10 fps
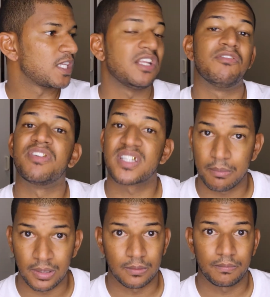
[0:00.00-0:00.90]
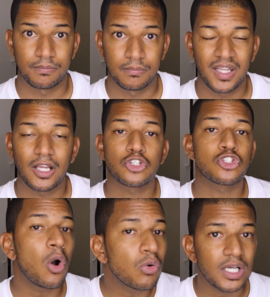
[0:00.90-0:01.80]
invisible.
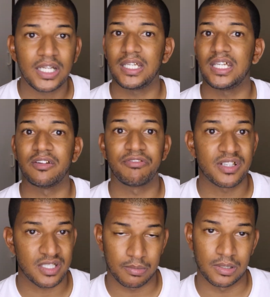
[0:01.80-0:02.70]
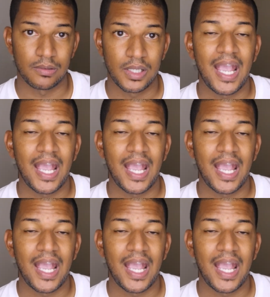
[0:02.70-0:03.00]
Totally invisible.